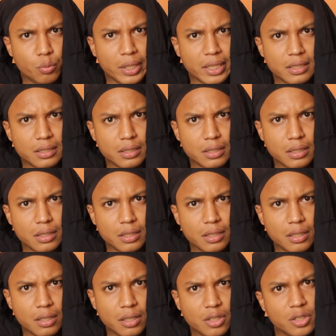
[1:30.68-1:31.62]
Wait,
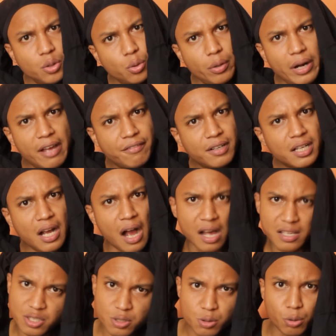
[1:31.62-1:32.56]
you don't have a
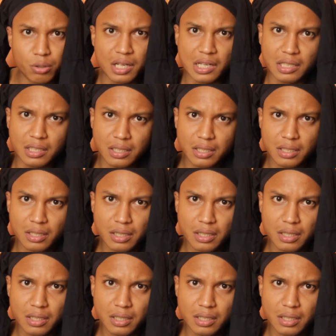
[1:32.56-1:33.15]
caste only.